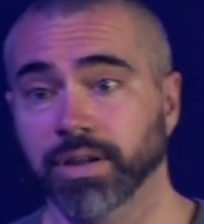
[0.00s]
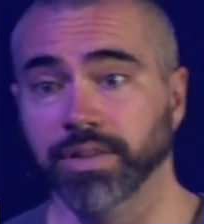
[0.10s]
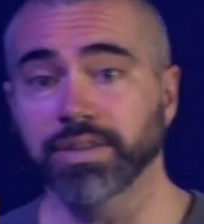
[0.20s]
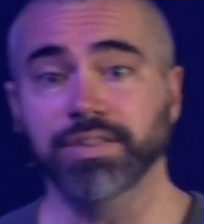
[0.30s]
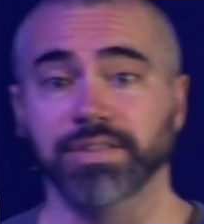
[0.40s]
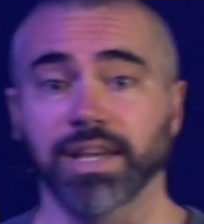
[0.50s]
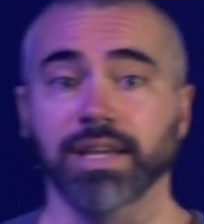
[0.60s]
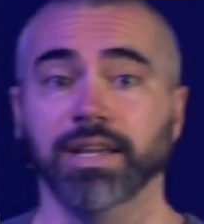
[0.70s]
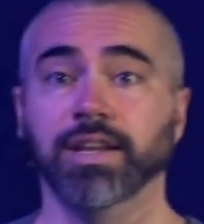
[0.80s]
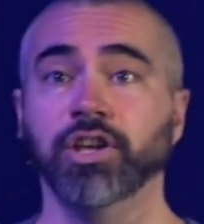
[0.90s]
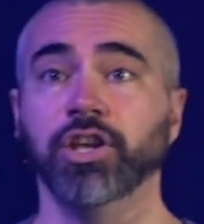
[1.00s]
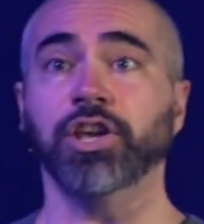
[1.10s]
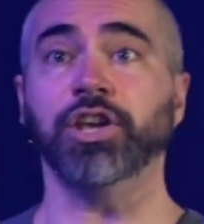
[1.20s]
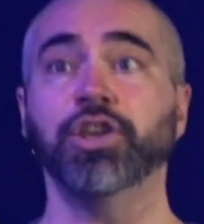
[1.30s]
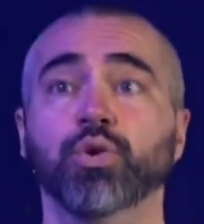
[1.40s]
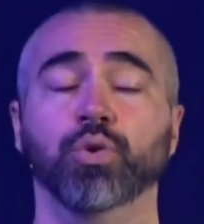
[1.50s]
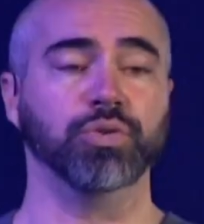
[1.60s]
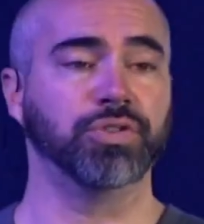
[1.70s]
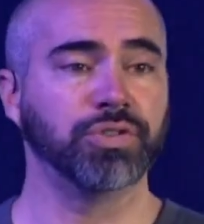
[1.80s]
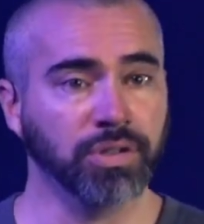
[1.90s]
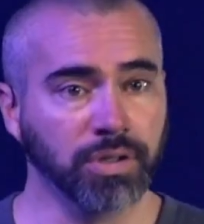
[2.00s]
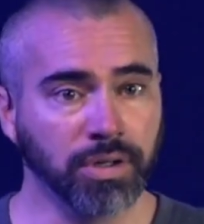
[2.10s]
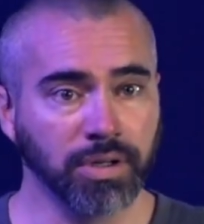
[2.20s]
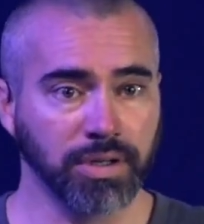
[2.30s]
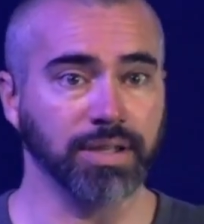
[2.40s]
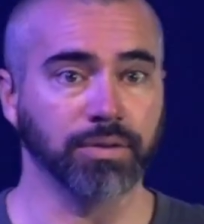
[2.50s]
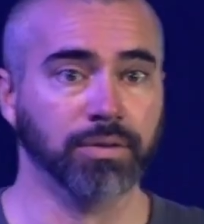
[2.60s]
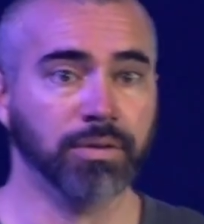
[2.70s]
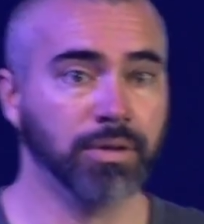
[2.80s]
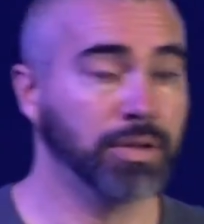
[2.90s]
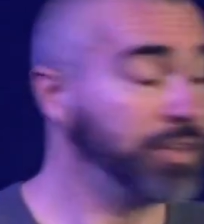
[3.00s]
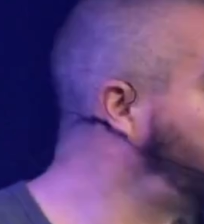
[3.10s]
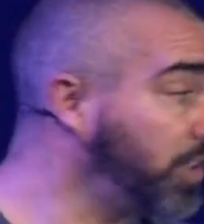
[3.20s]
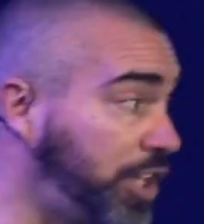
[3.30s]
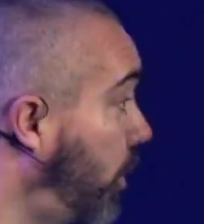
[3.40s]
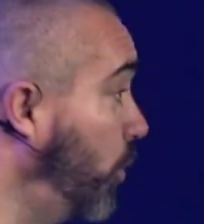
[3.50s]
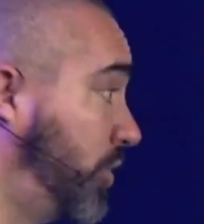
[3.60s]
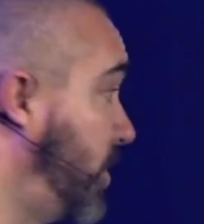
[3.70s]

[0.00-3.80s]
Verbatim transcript: this is a huge deal. This is a huge